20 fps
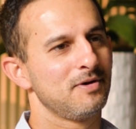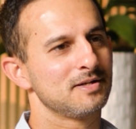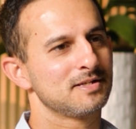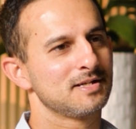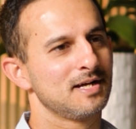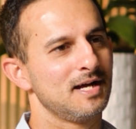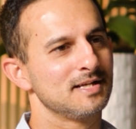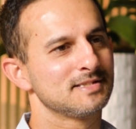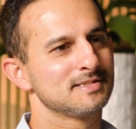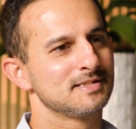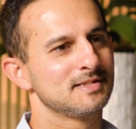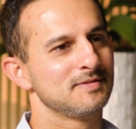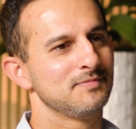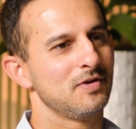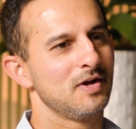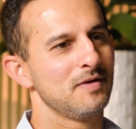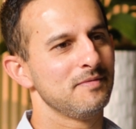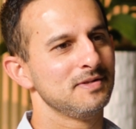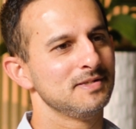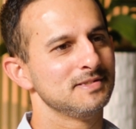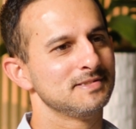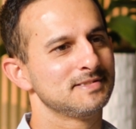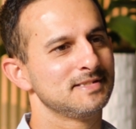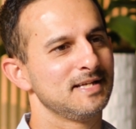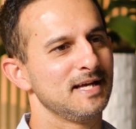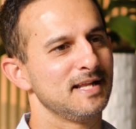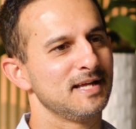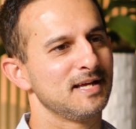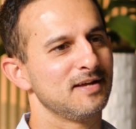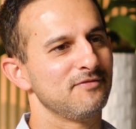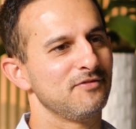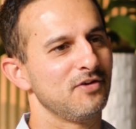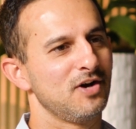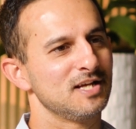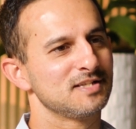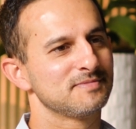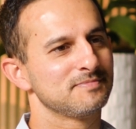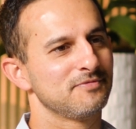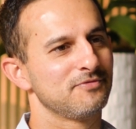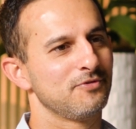podcast at the moment is getting
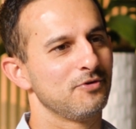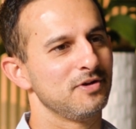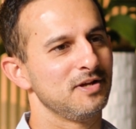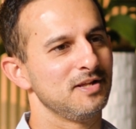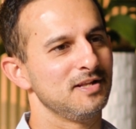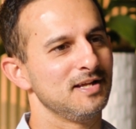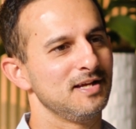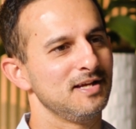advice before you